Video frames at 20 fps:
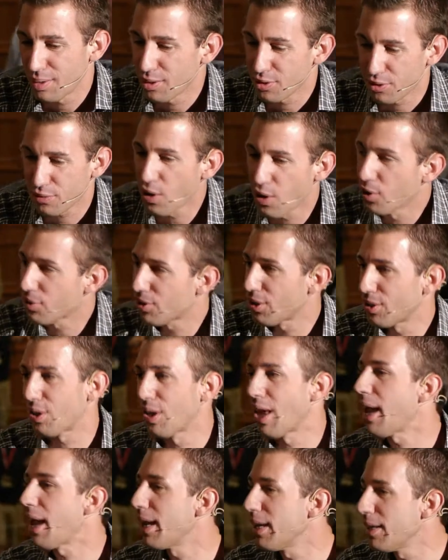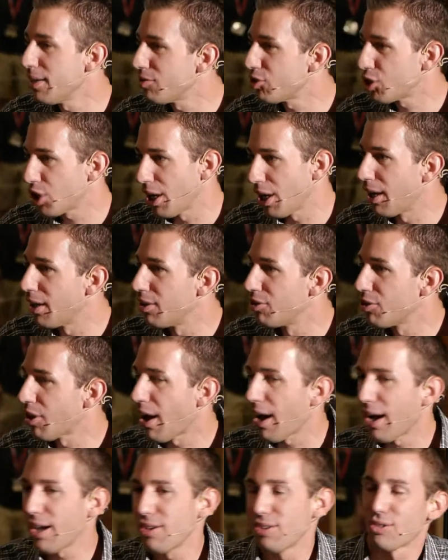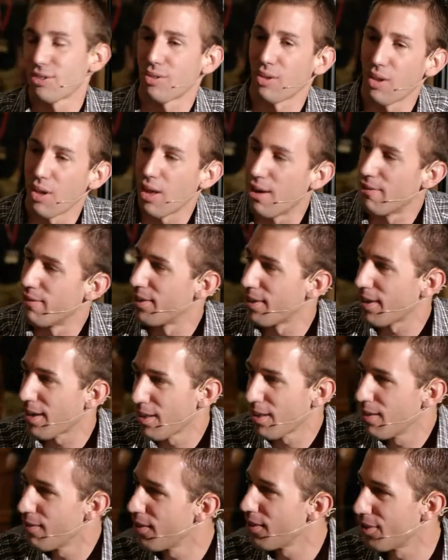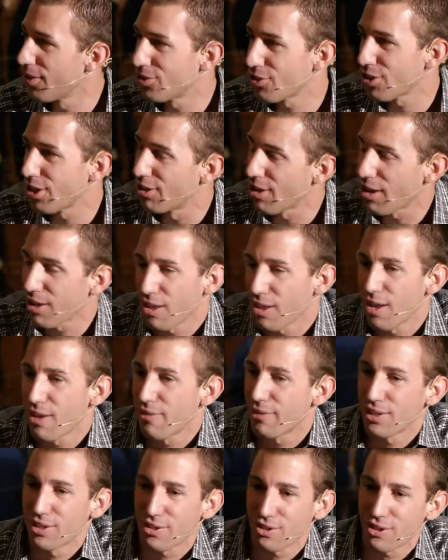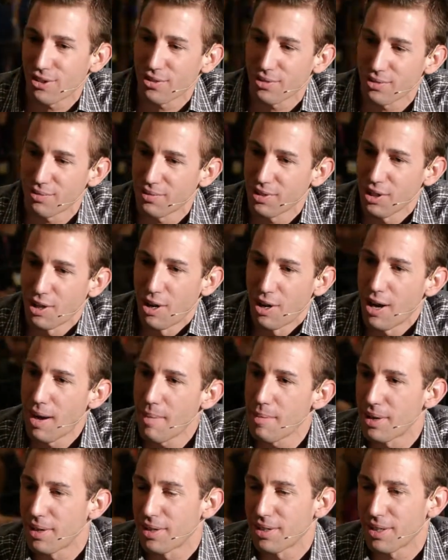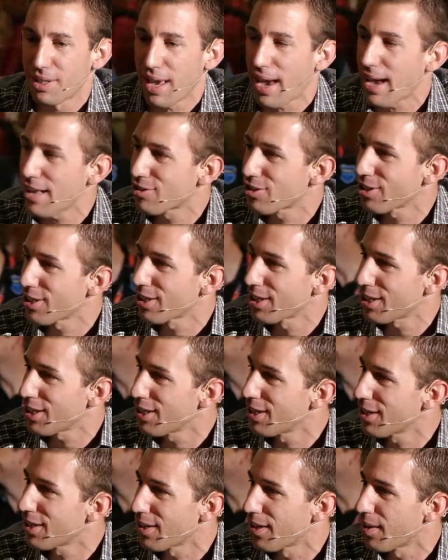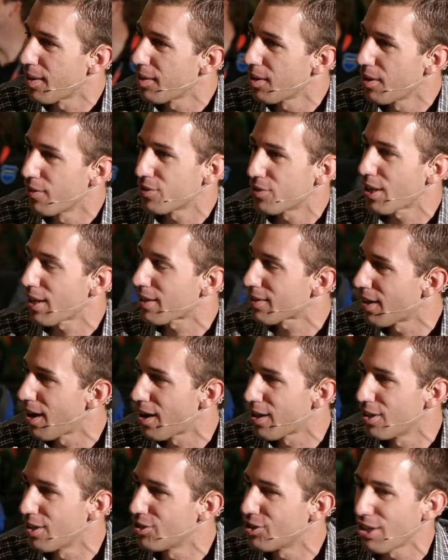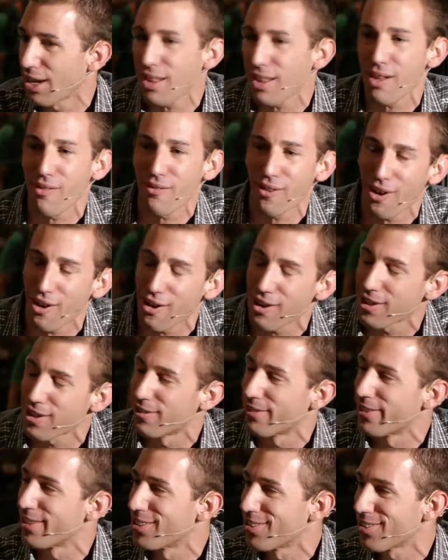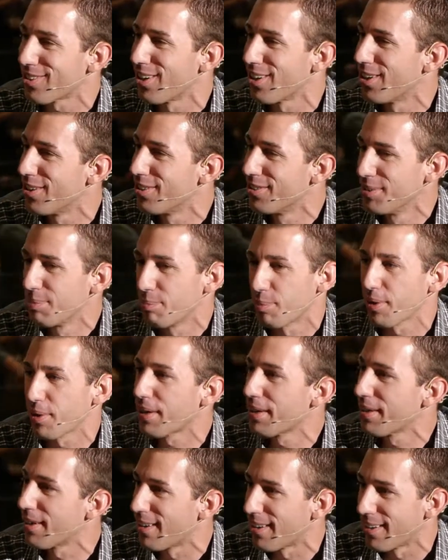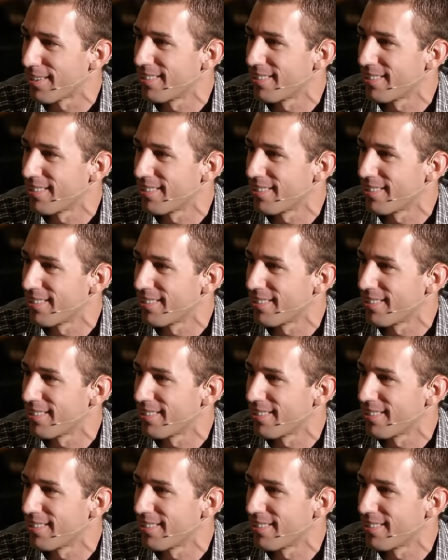folks that hate change. I just love it. I love all the change. It's just, I'm a gadget geek. I love technology. I love all of it. So bring it on.